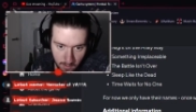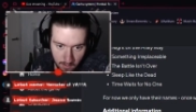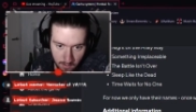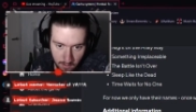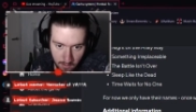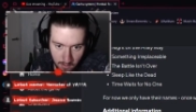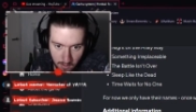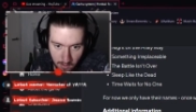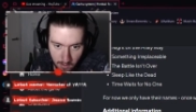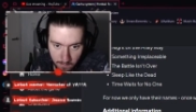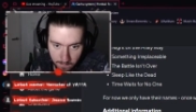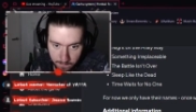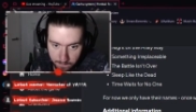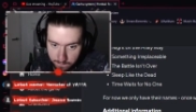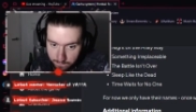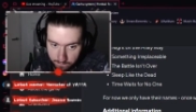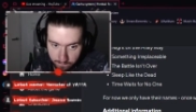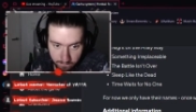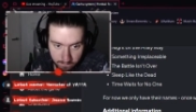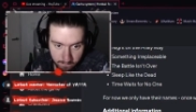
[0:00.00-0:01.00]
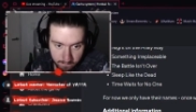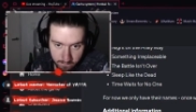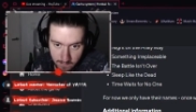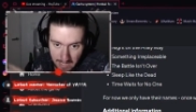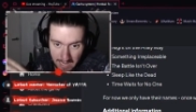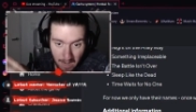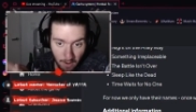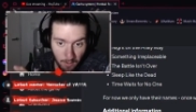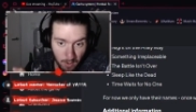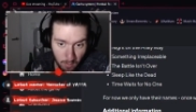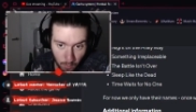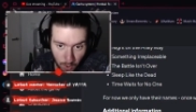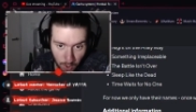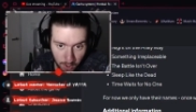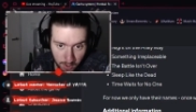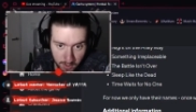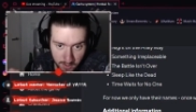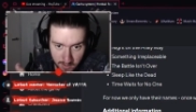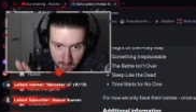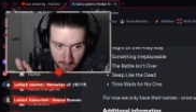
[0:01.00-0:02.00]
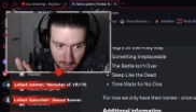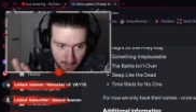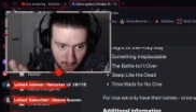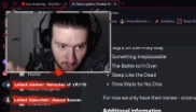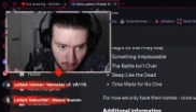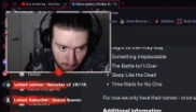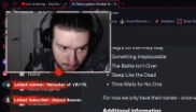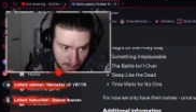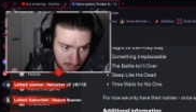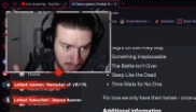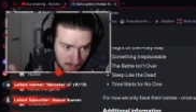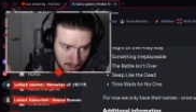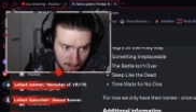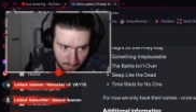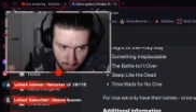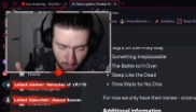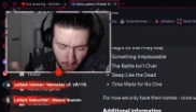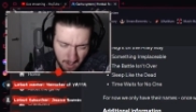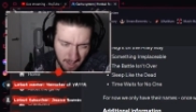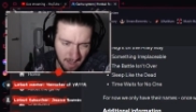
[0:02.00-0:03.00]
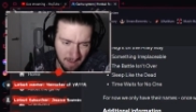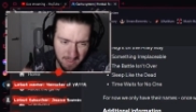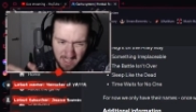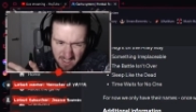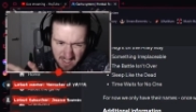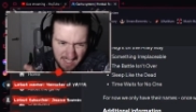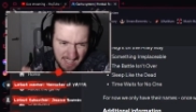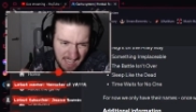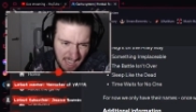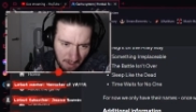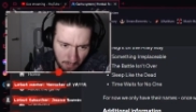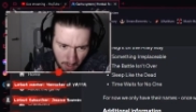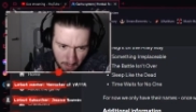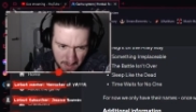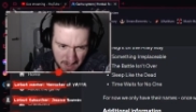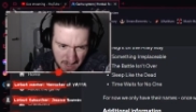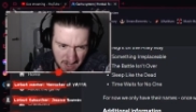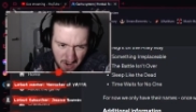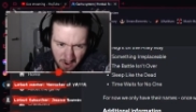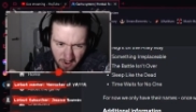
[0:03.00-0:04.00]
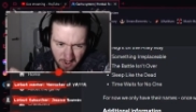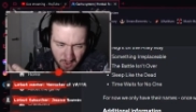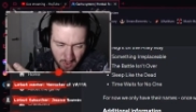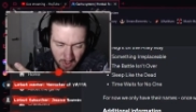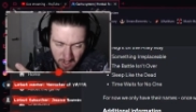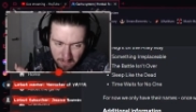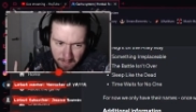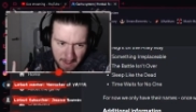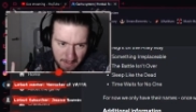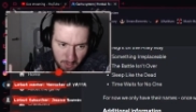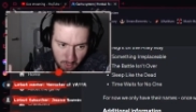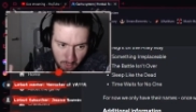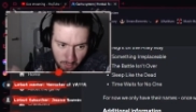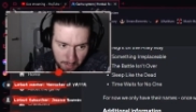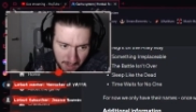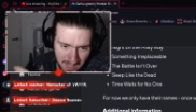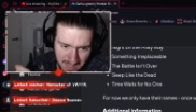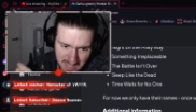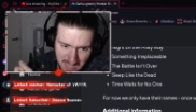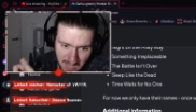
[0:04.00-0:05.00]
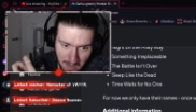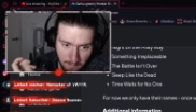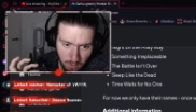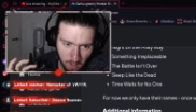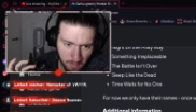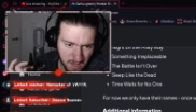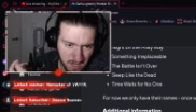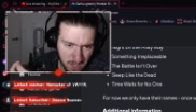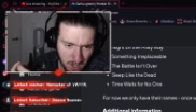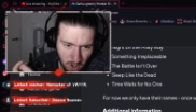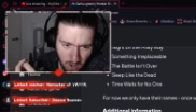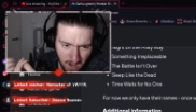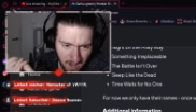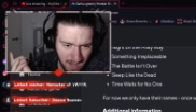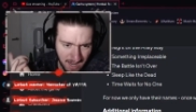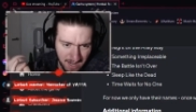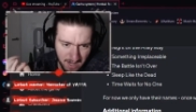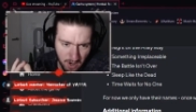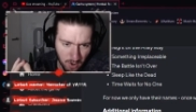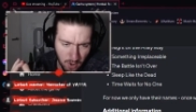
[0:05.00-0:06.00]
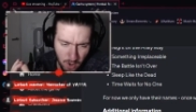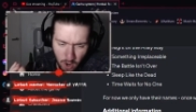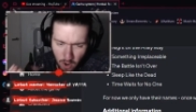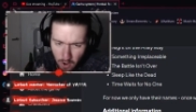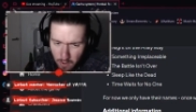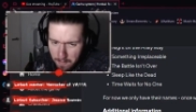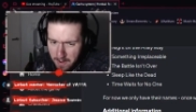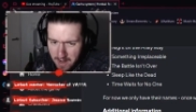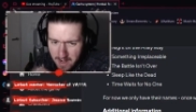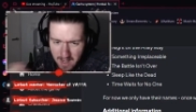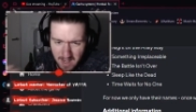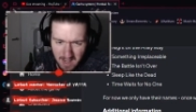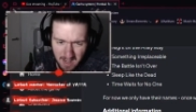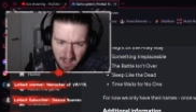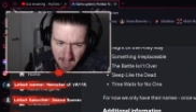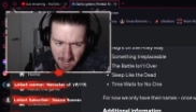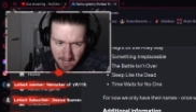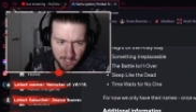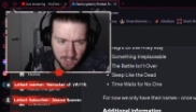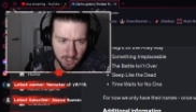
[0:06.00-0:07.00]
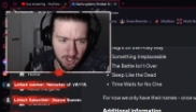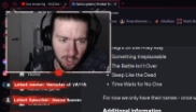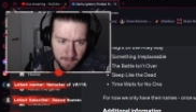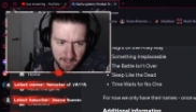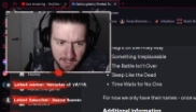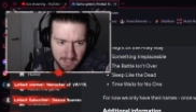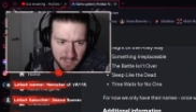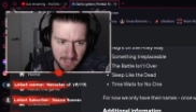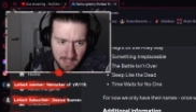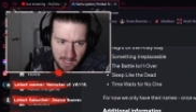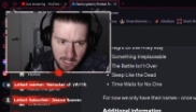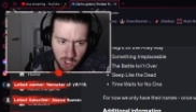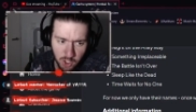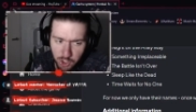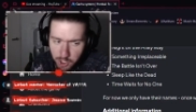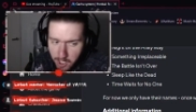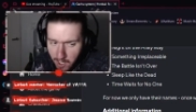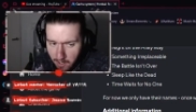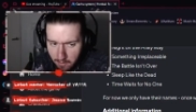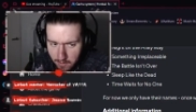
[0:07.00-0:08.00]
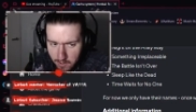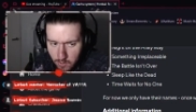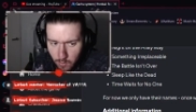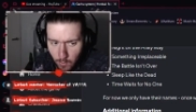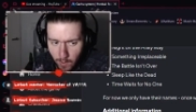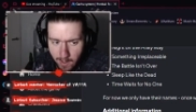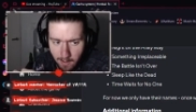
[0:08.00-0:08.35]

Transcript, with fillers: Um, how it works is to be, I think the game probably knows, or people who play the game probably know, I don't know, but I'd assume it's the generous way